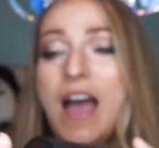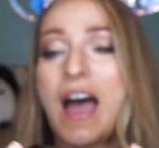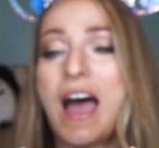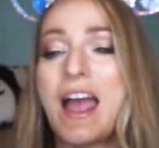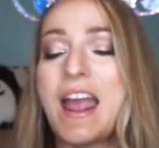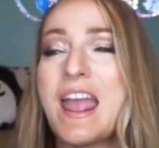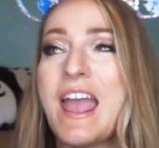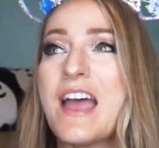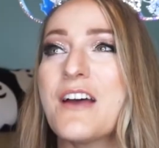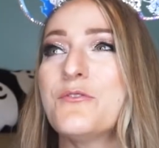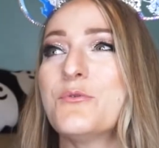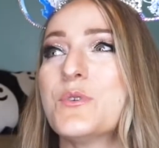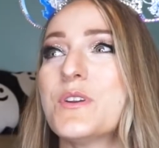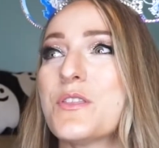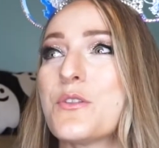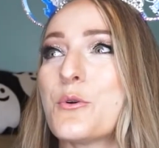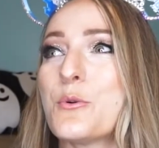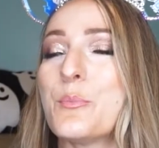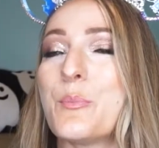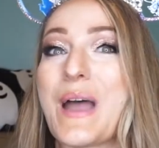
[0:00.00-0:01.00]
I have one
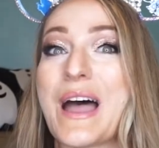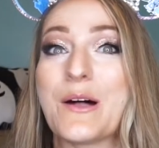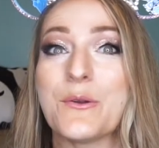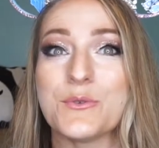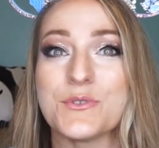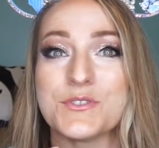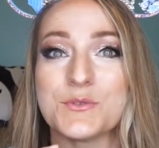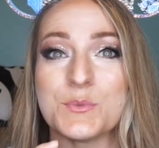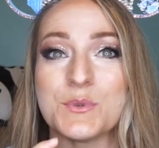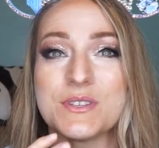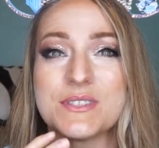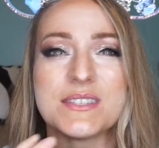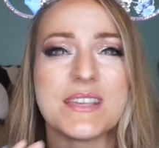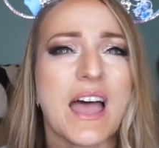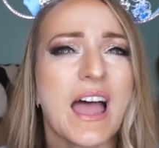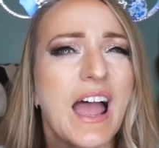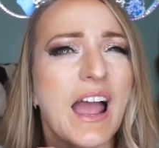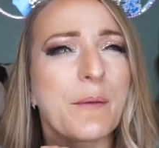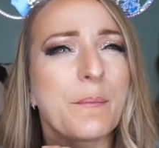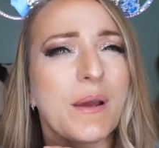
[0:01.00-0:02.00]
of their bowels ones.
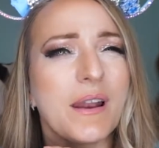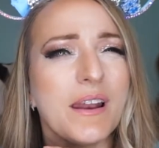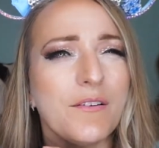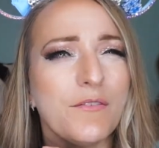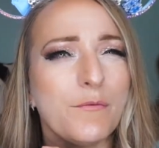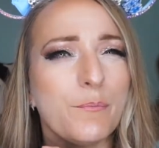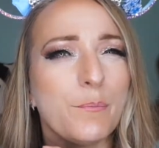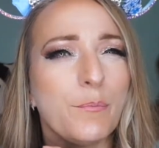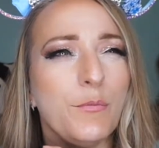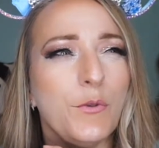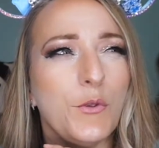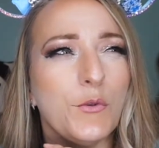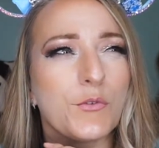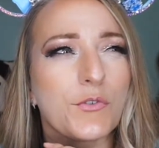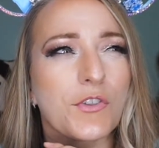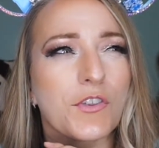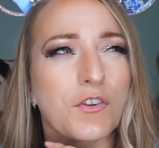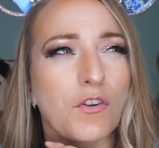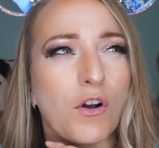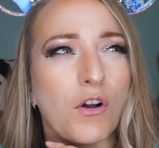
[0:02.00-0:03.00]
I might have
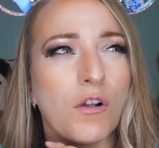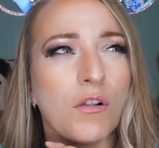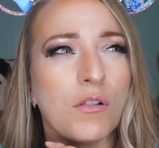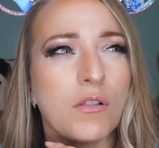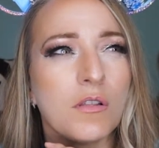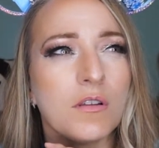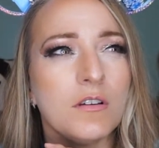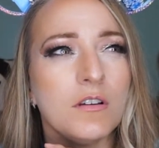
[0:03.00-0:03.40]
used it all.